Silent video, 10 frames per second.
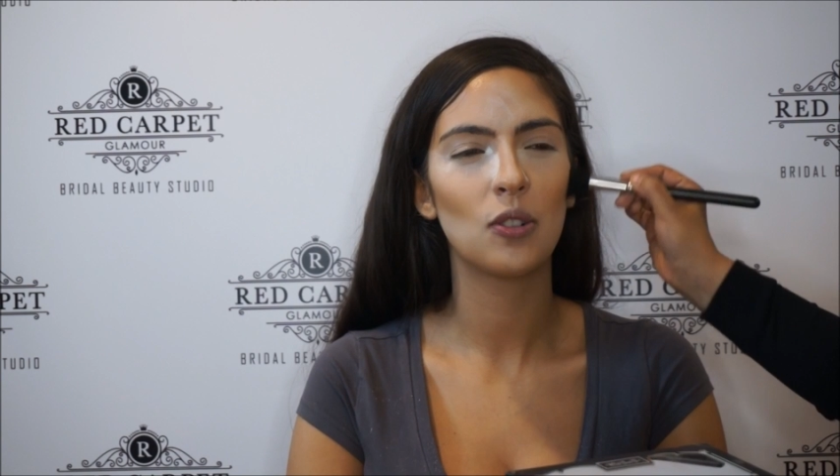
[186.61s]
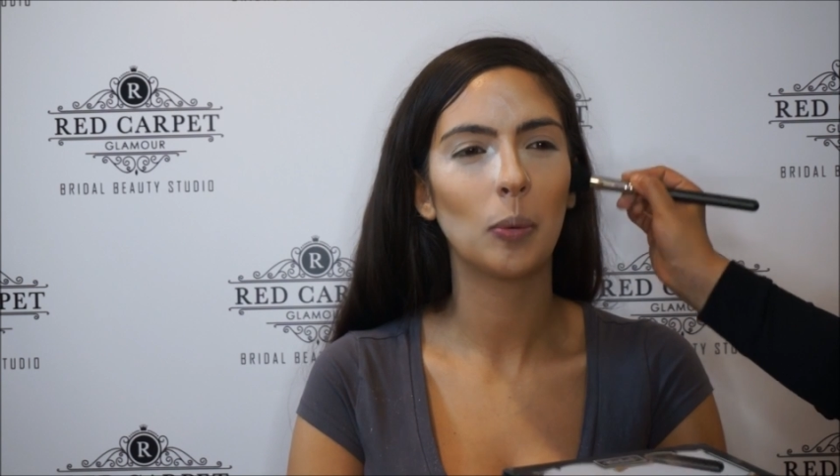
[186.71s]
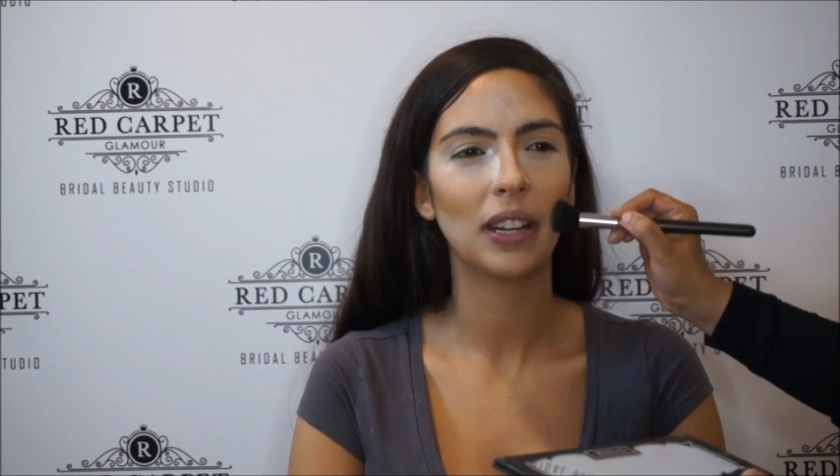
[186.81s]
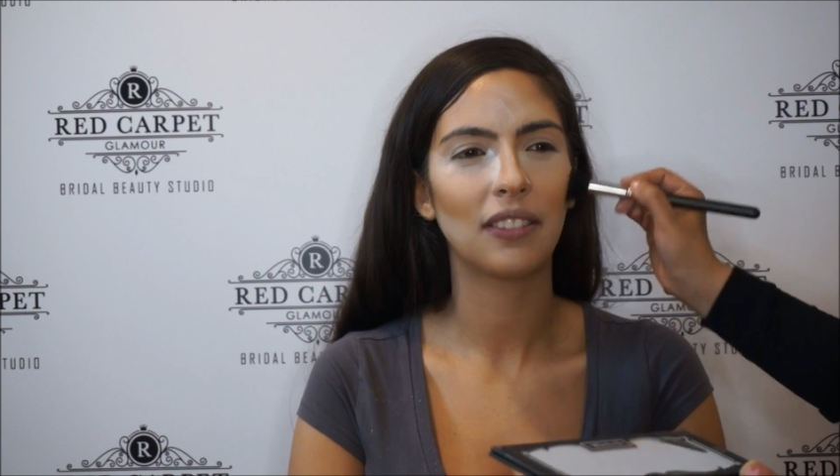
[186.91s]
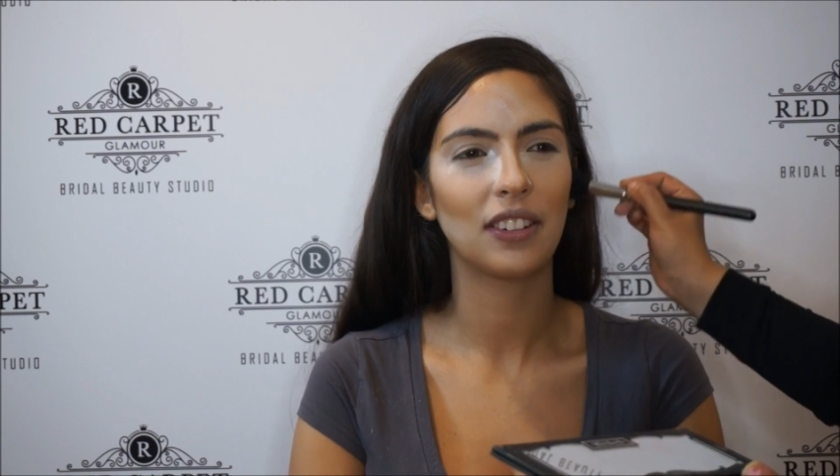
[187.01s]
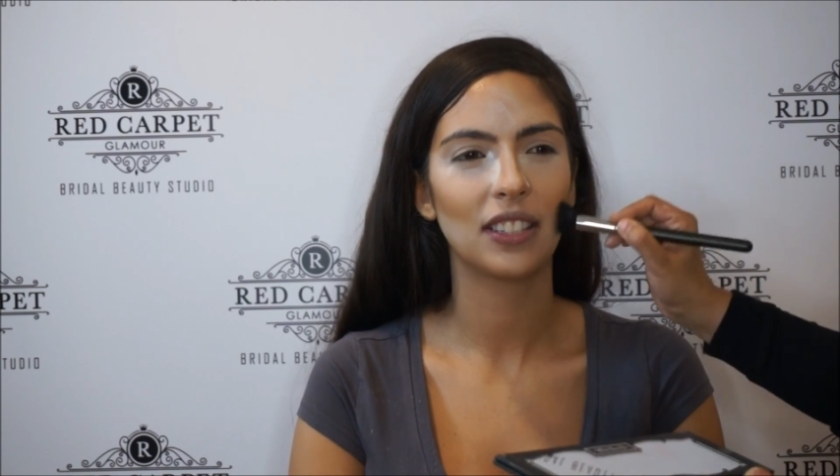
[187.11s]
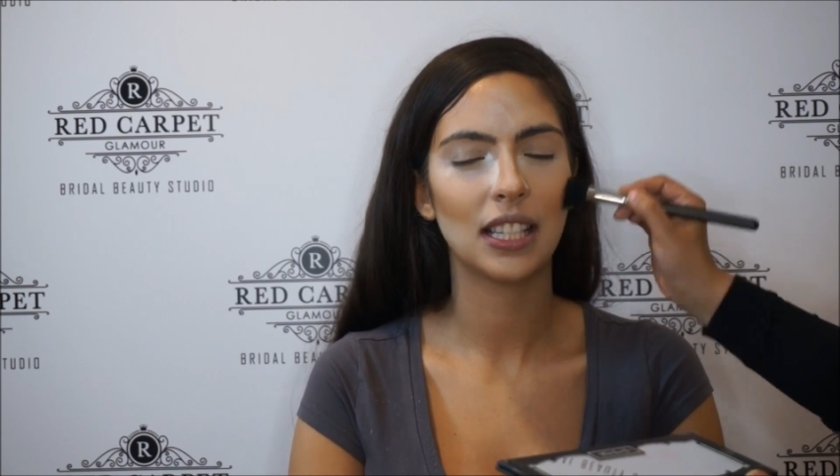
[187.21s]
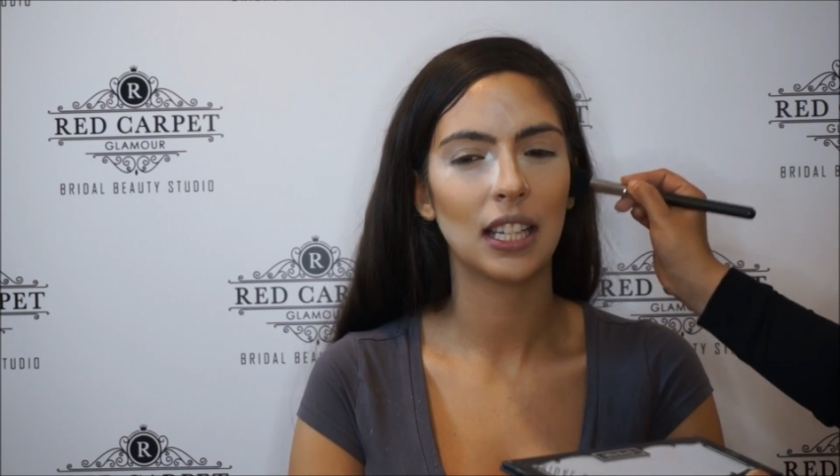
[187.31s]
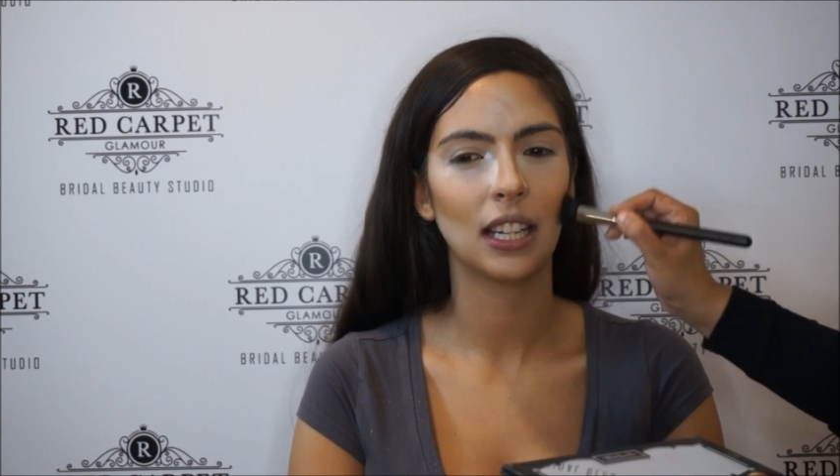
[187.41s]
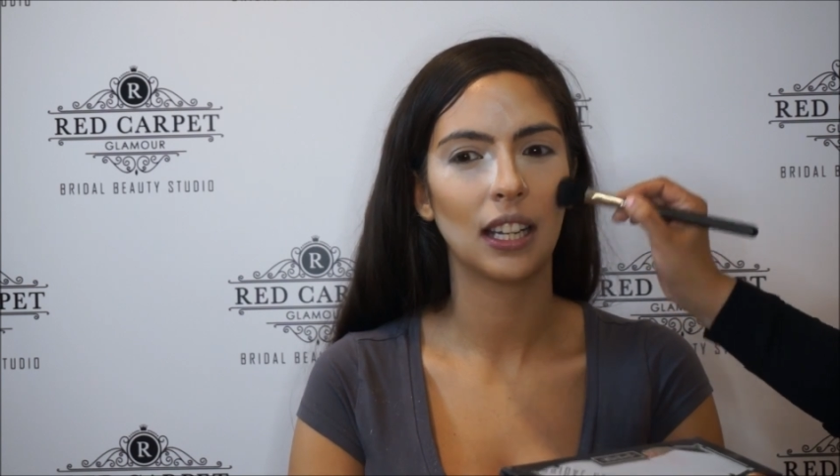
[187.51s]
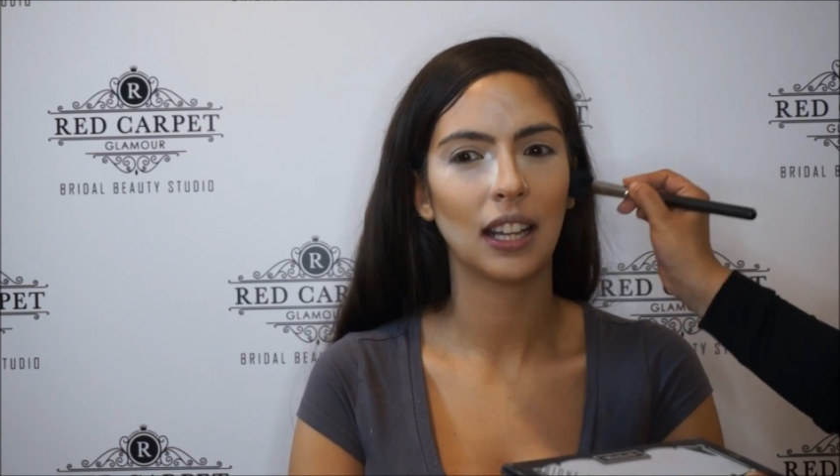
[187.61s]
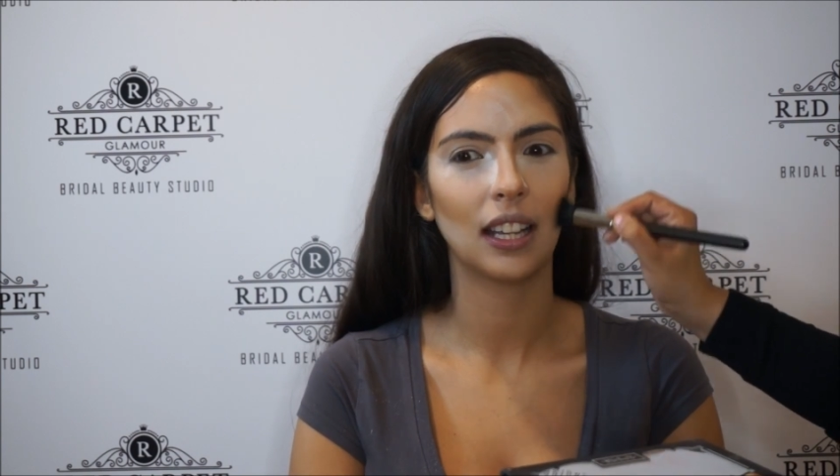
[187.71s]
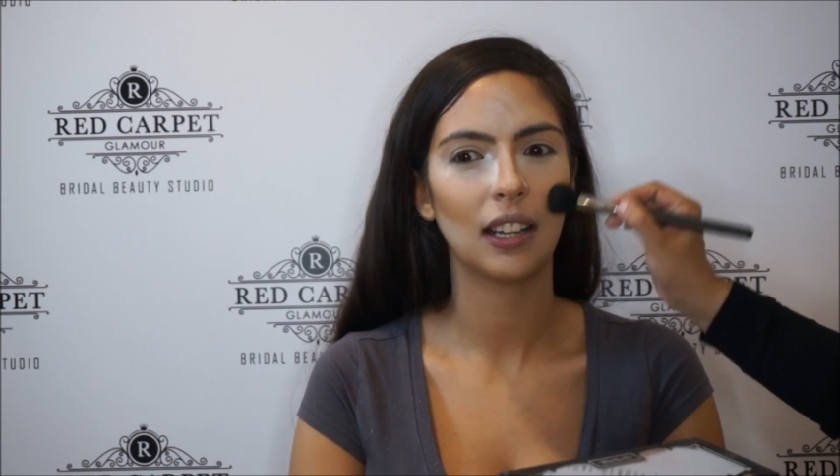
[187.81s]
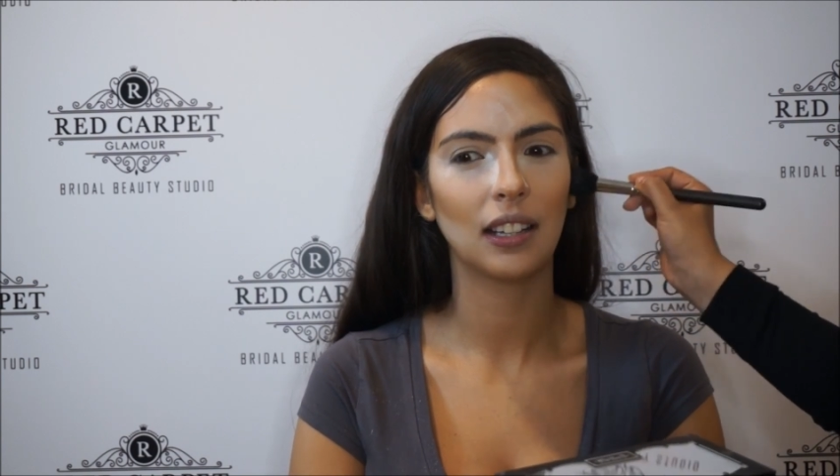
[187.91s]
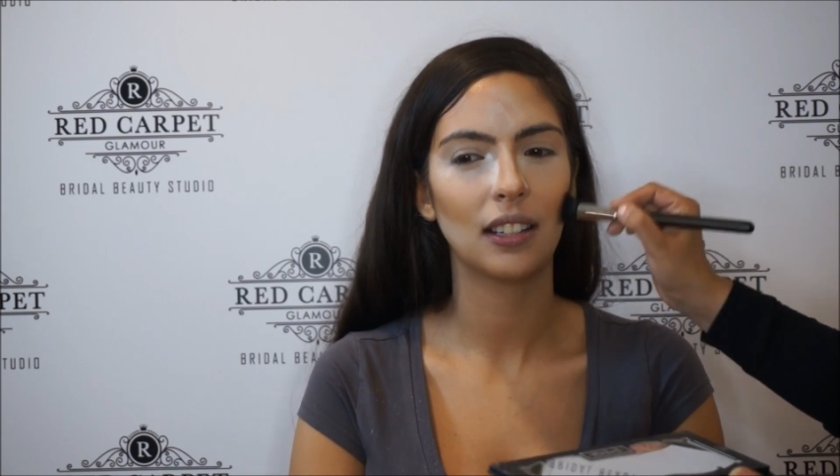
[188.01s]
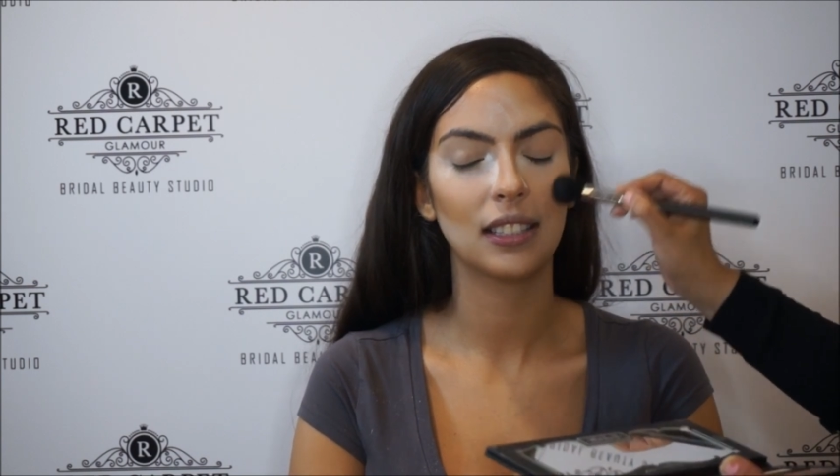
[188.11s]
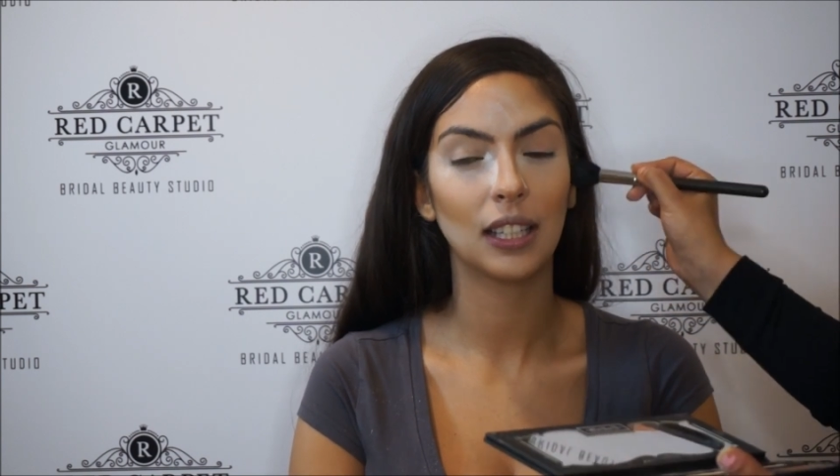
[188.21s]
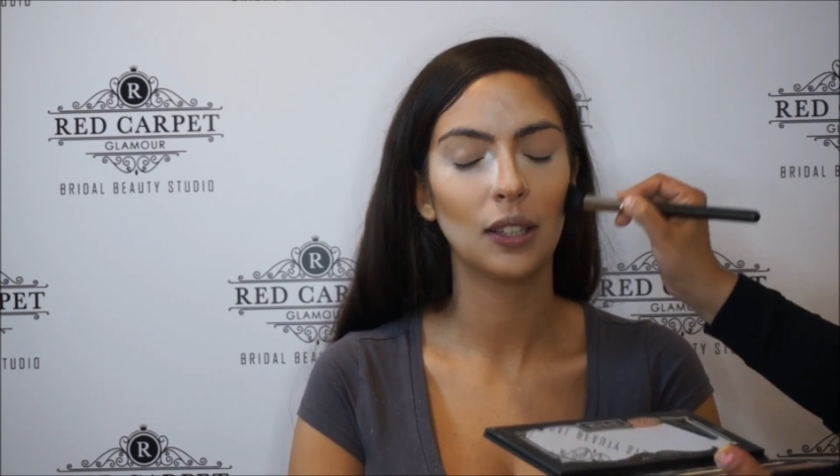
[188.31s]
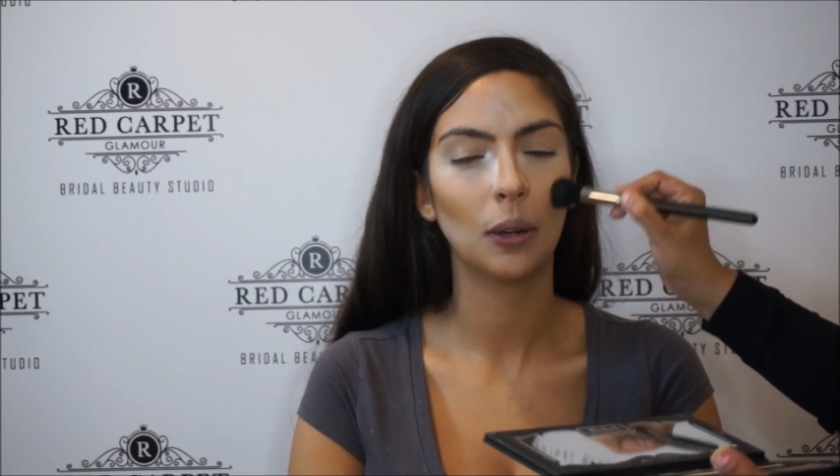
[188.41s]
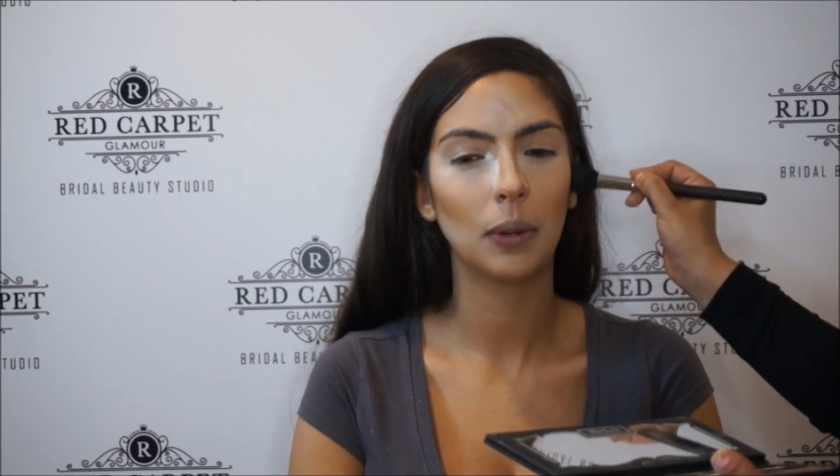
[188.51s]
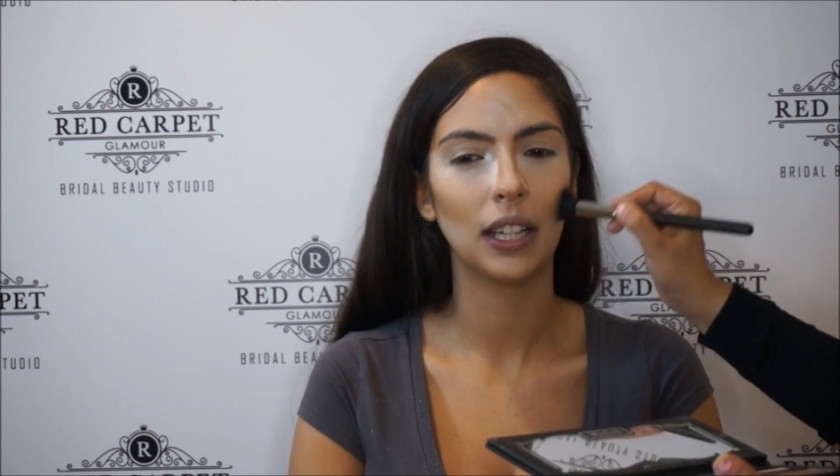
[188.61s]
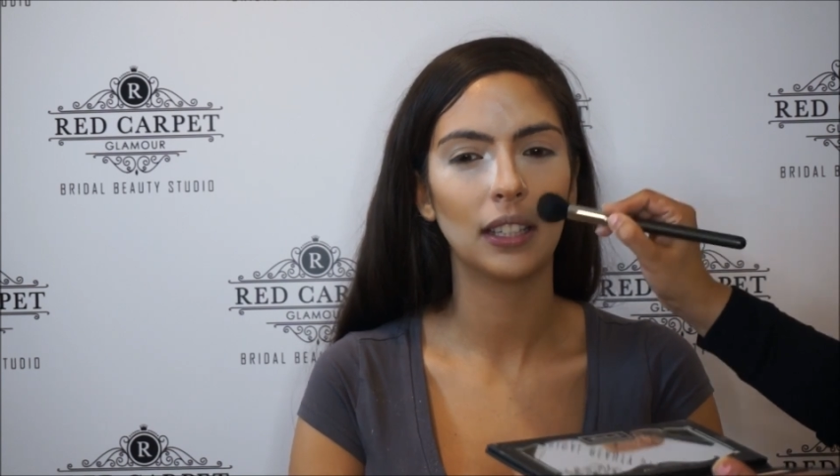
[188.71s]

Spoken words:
Kat Von D contour palette.